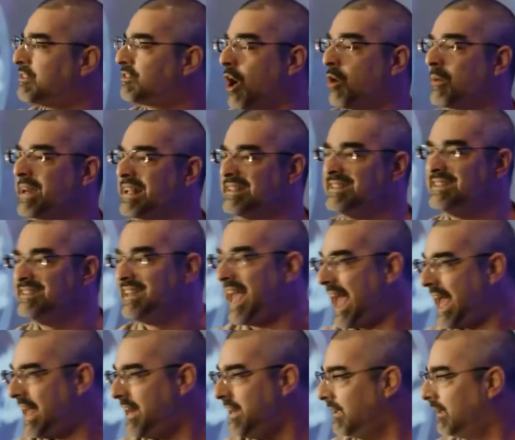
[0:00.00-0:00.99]
is already
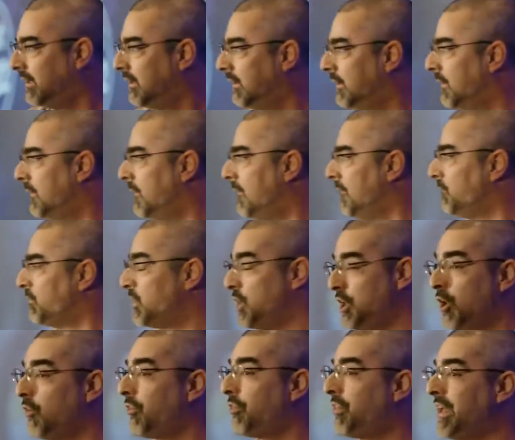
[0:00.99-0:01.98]
dead,
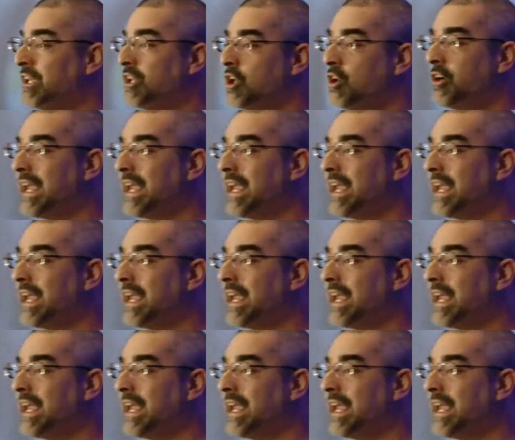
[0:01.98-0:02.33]
you don't think you'll